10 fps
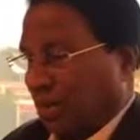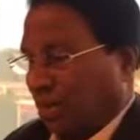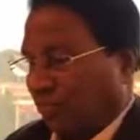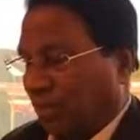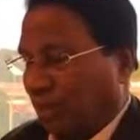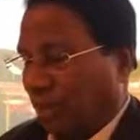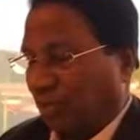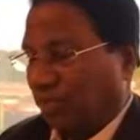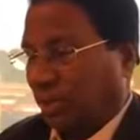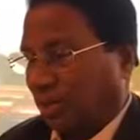I'm very
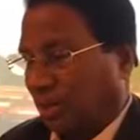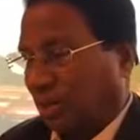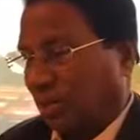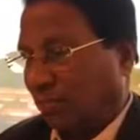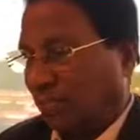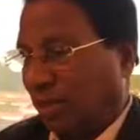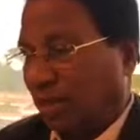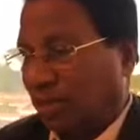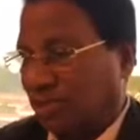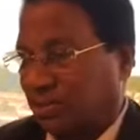happy the
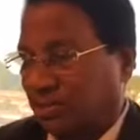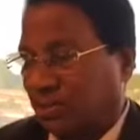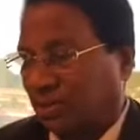various